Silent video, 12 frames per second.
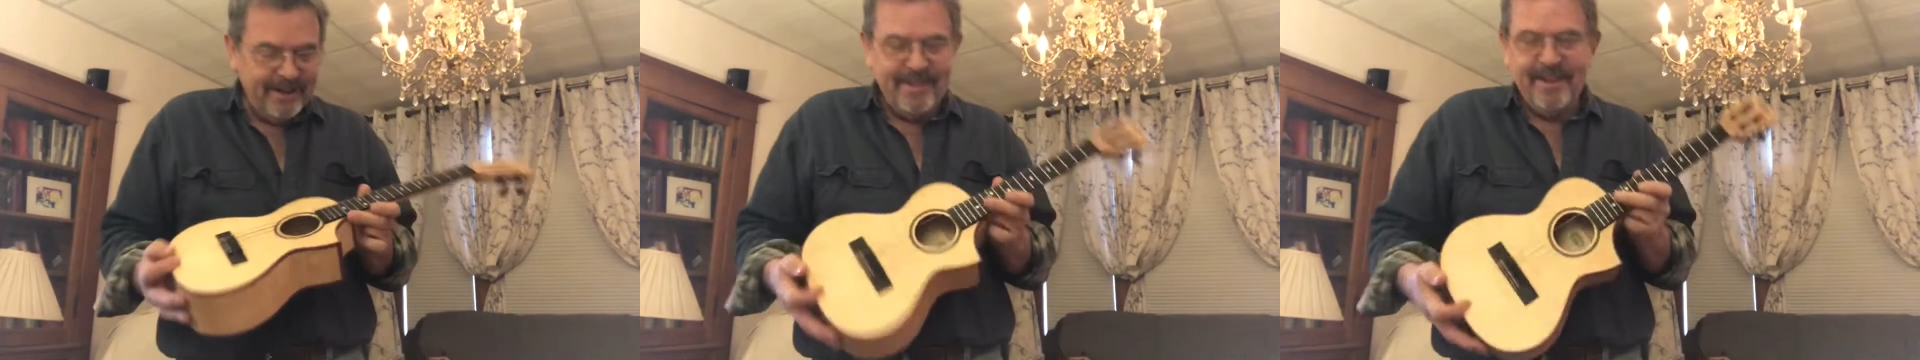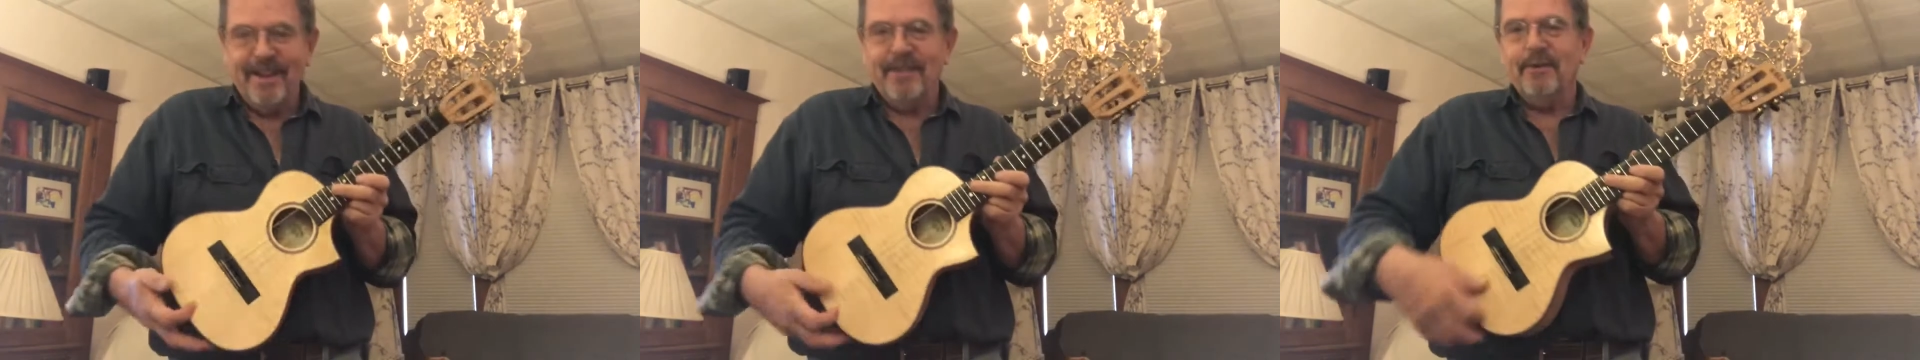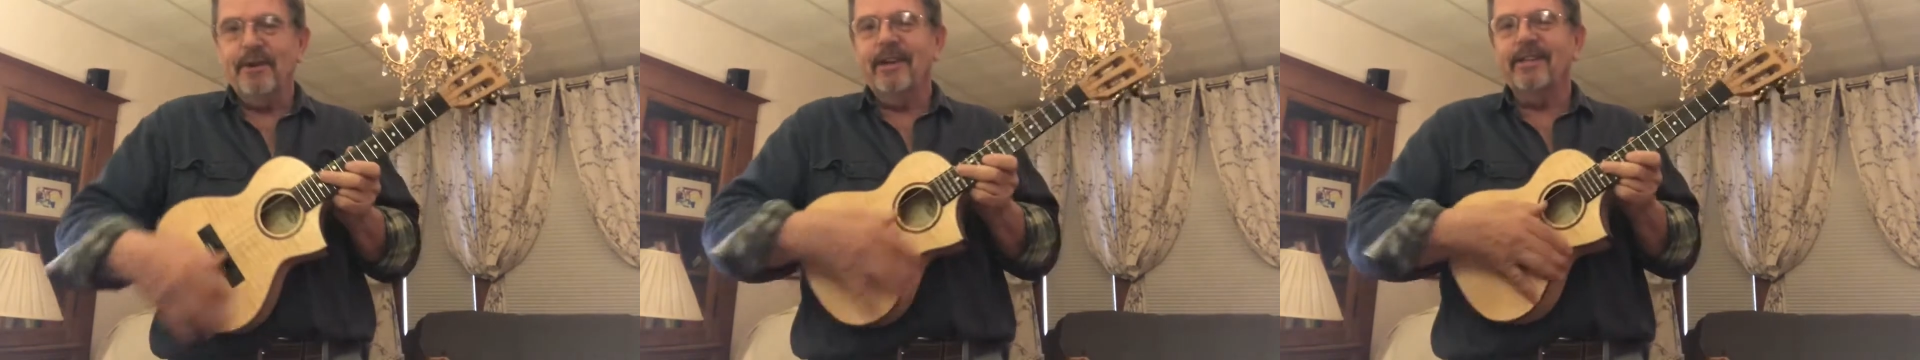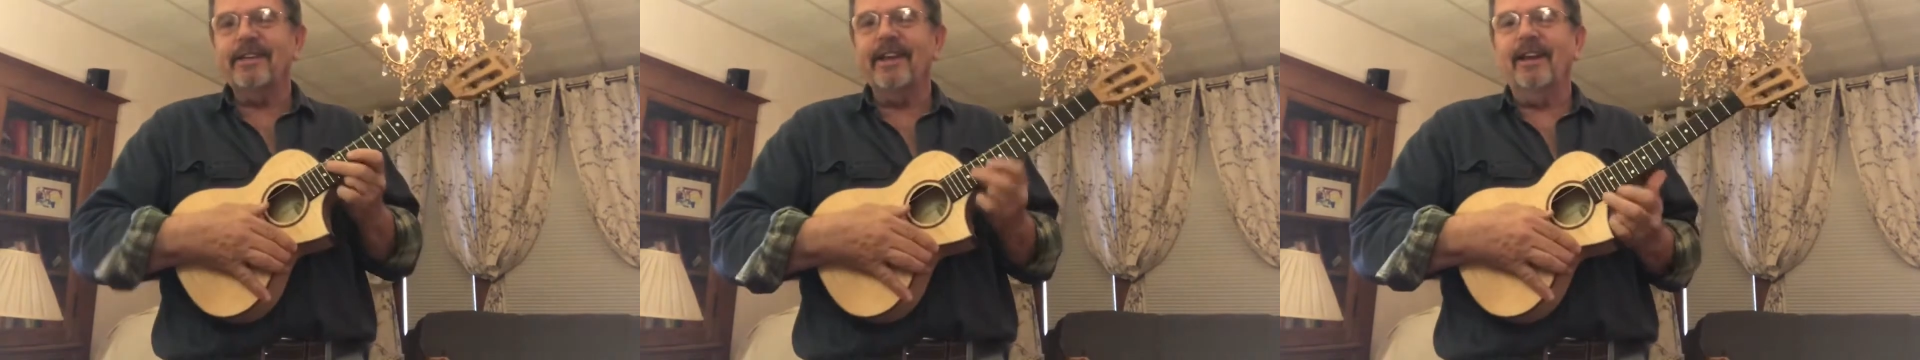The other
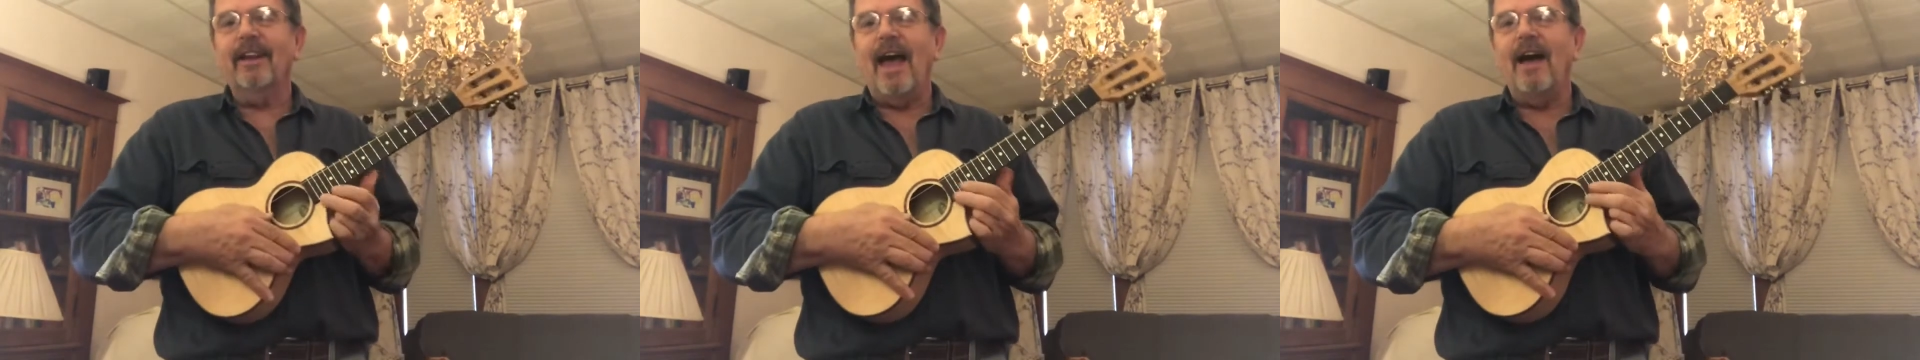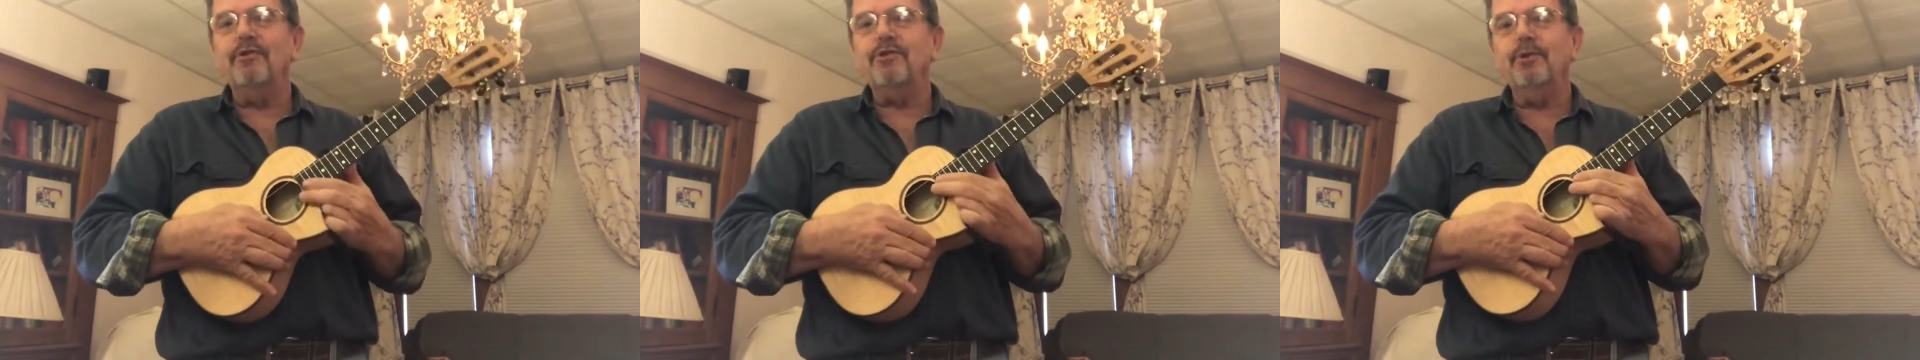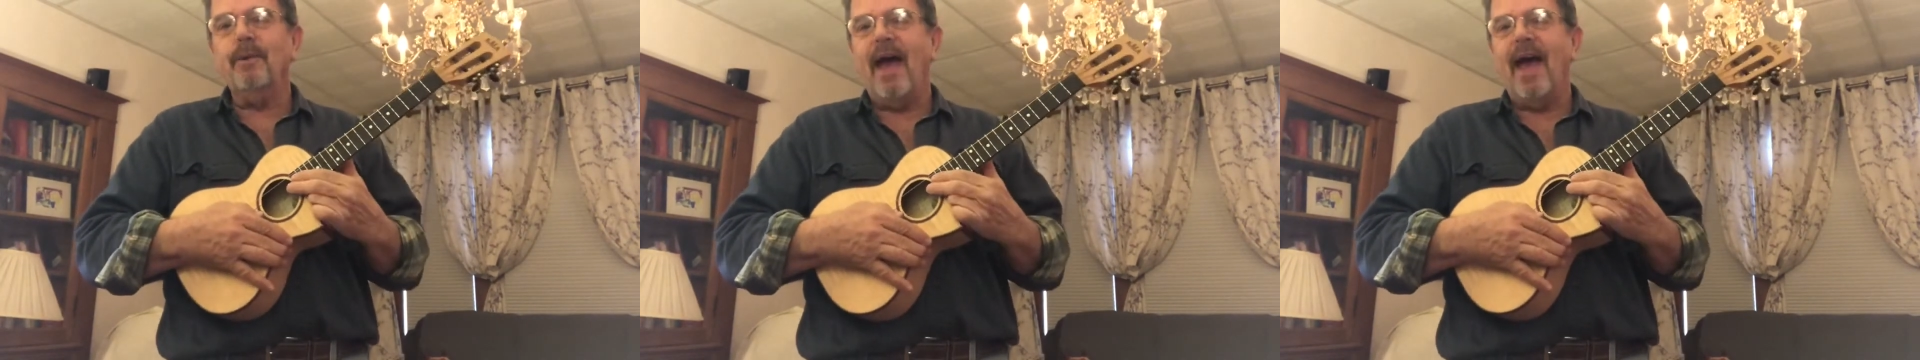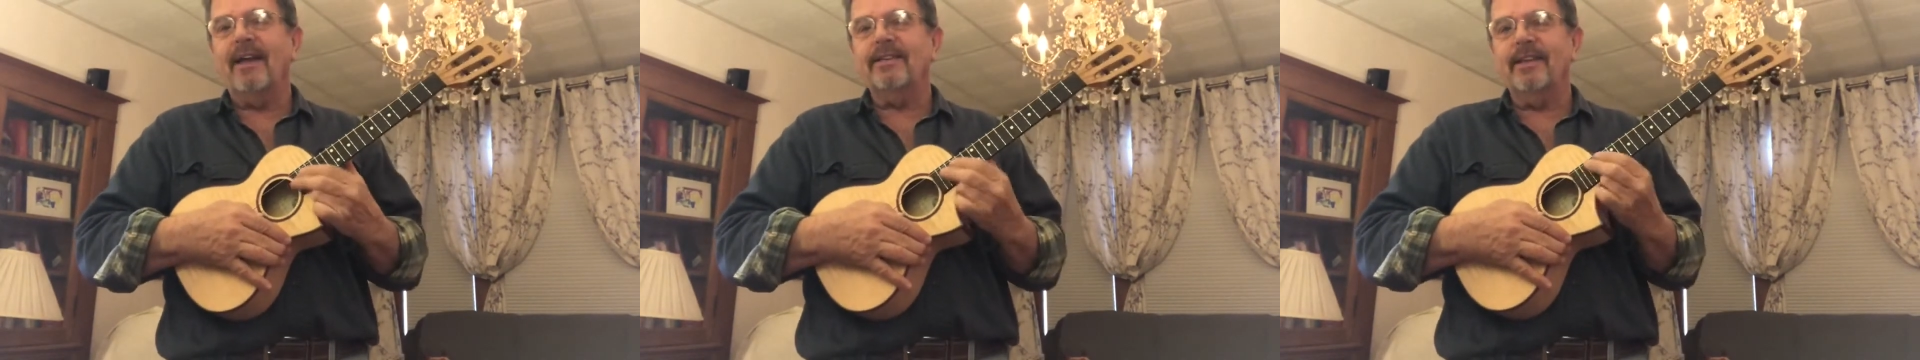is it allows you
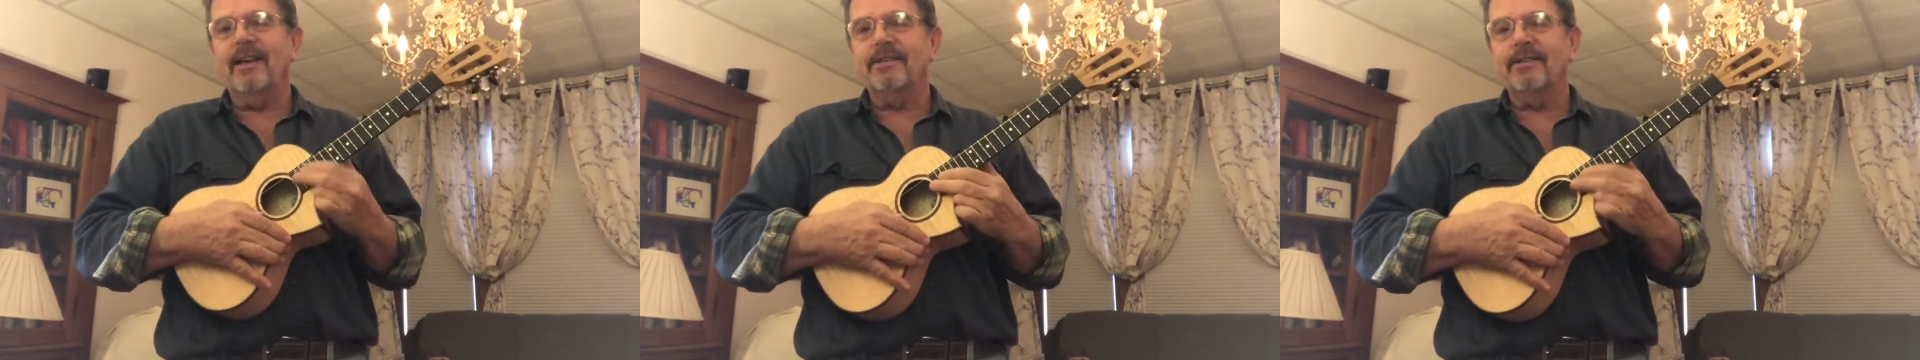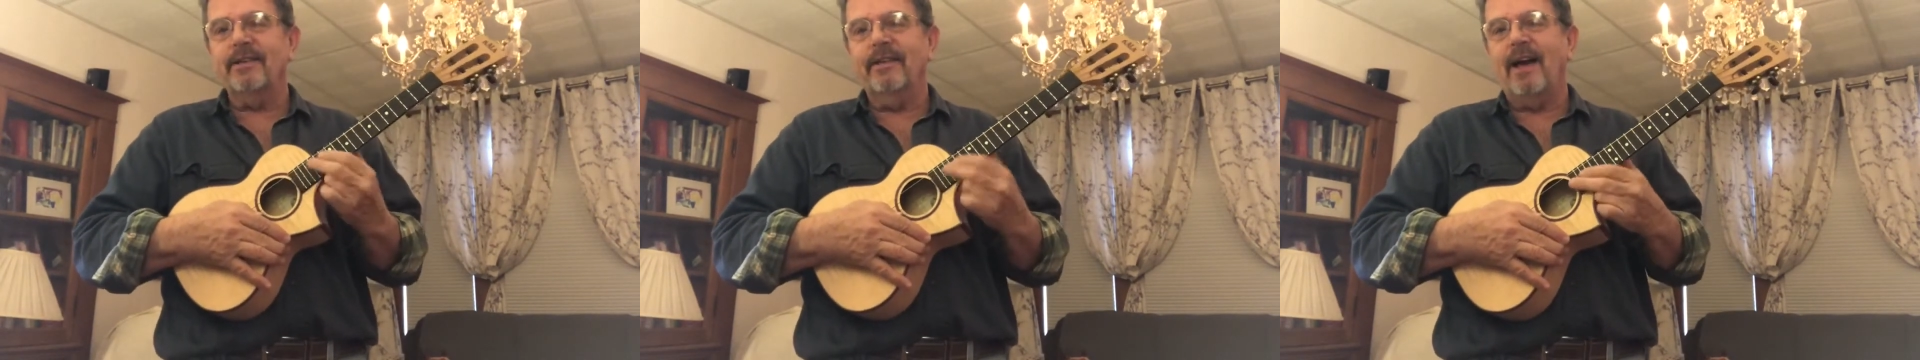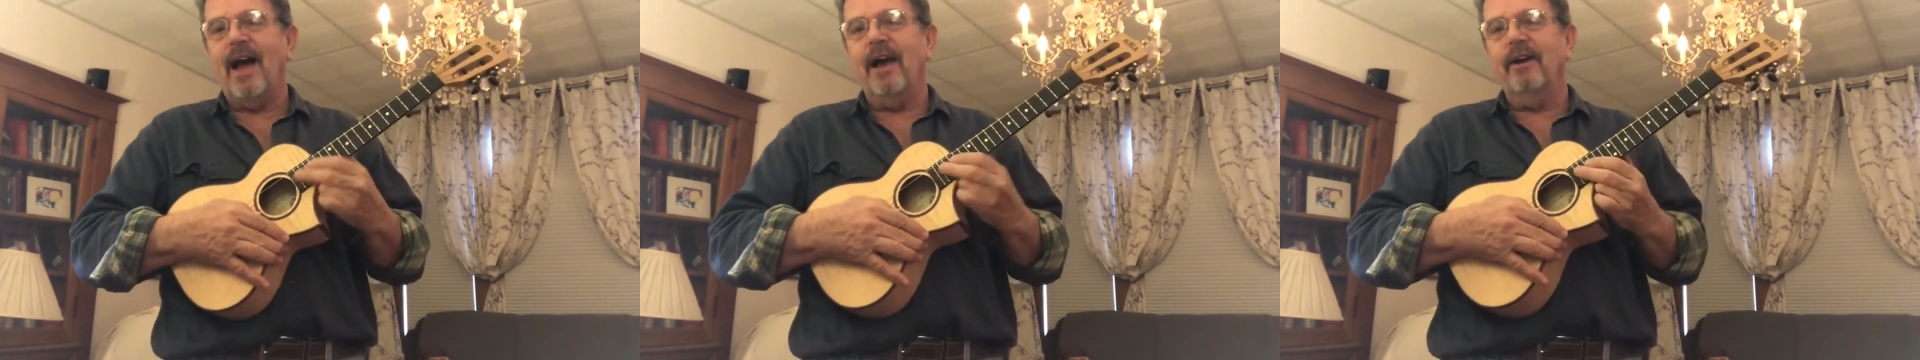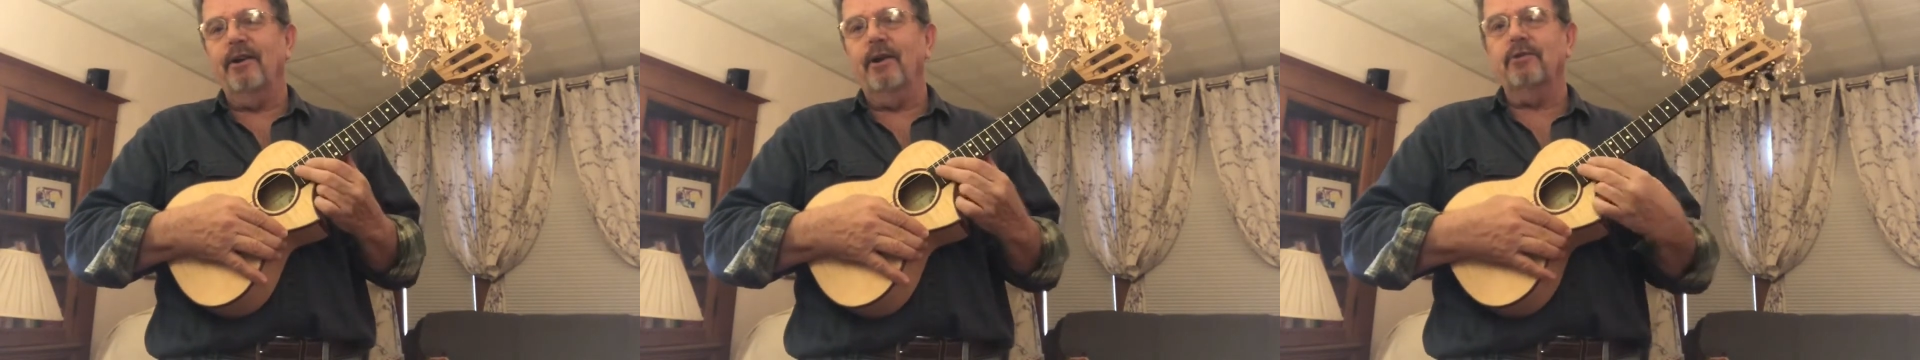access to the
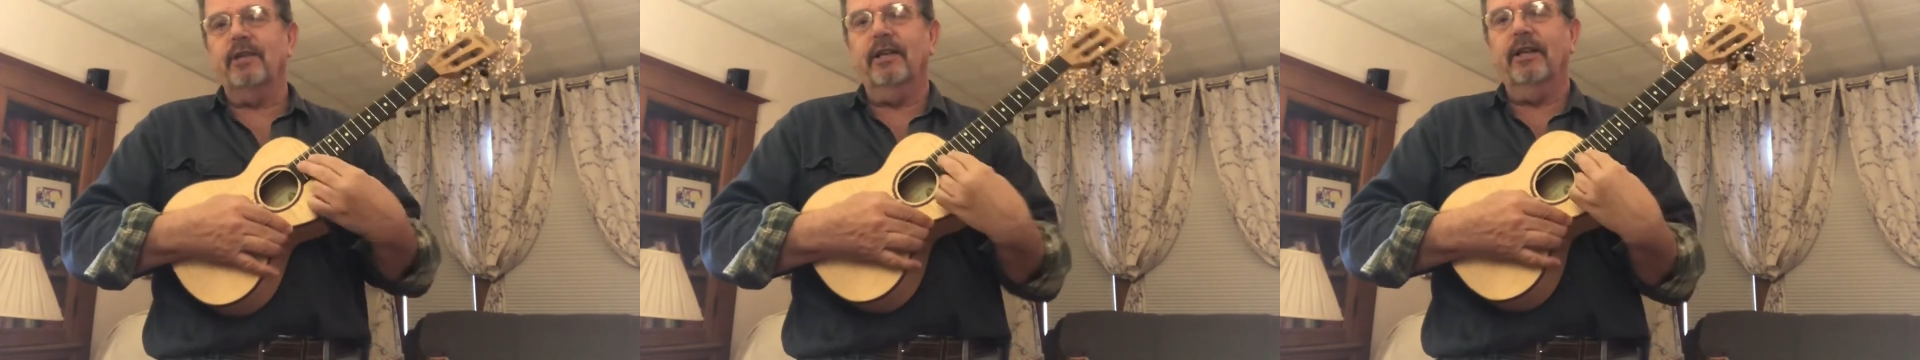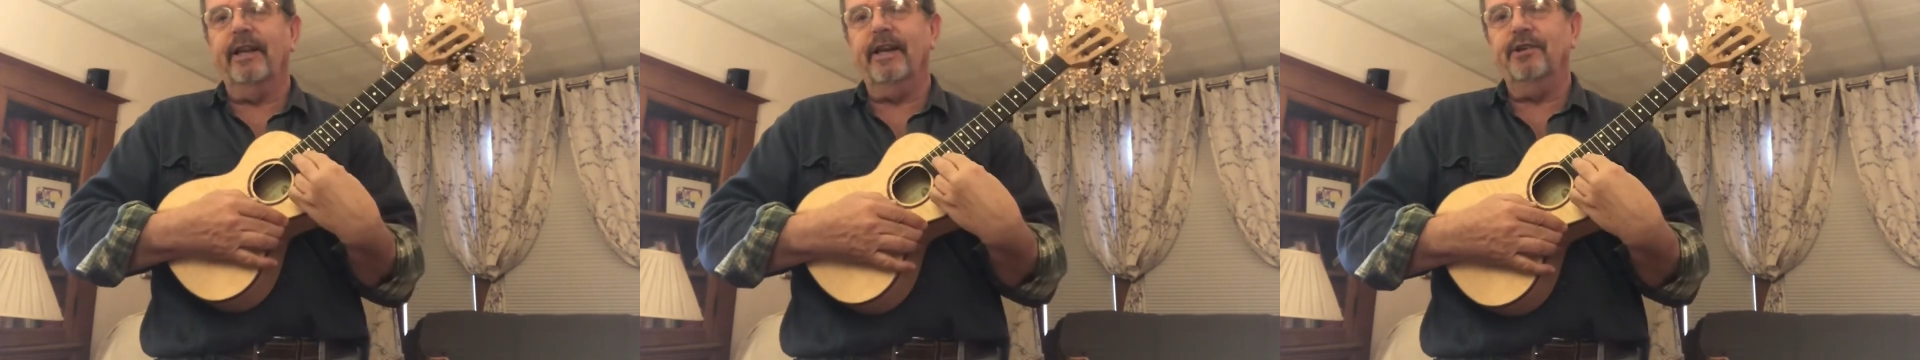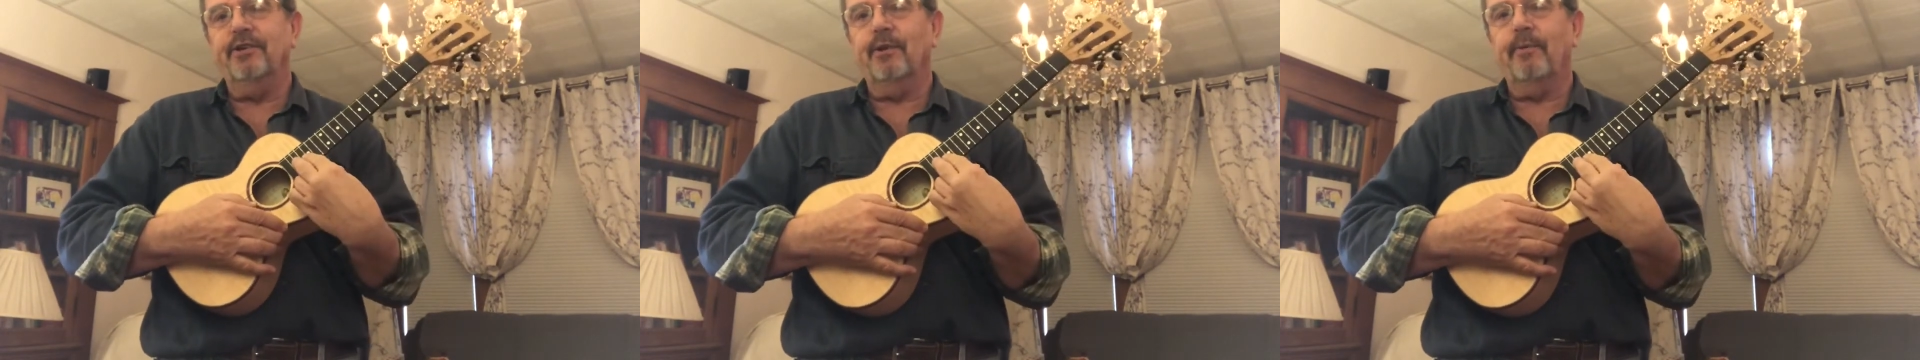higher notes a little easier.